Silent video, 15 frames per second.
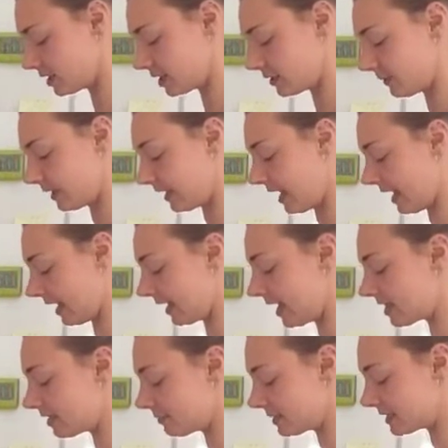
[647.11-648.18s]
just so we can kind of
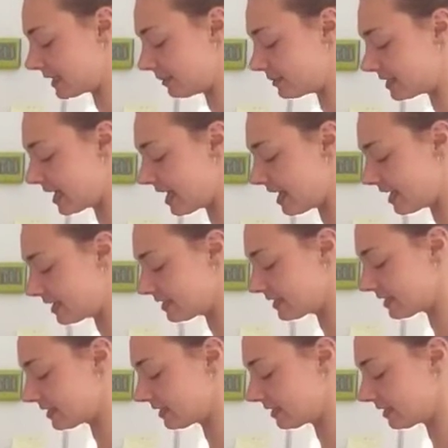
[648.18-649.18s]
cut them the same size.